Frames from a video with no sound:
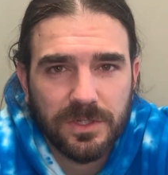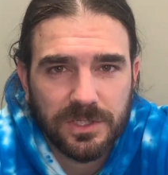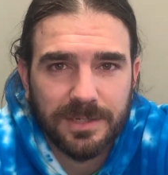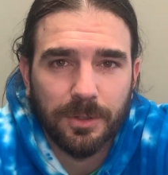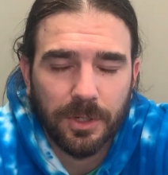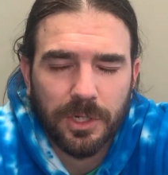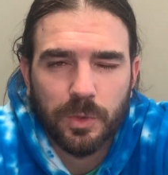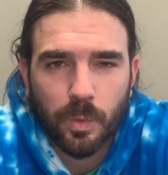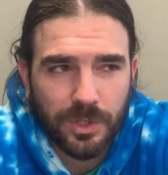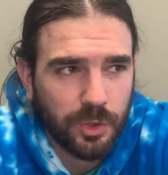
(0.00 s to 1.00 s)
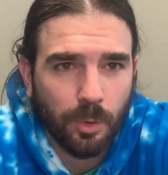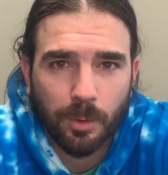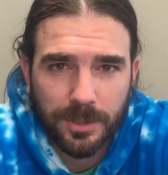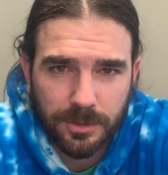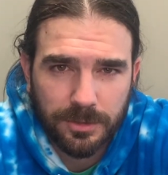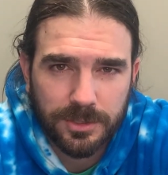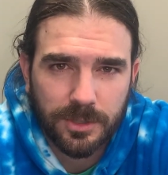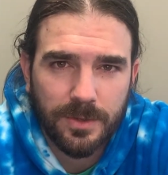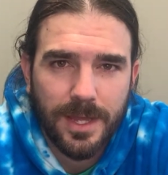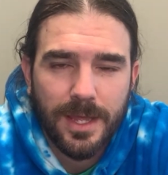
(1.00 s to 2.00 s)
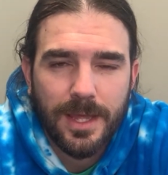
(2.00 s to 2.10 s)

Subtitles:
similar in what you're used to.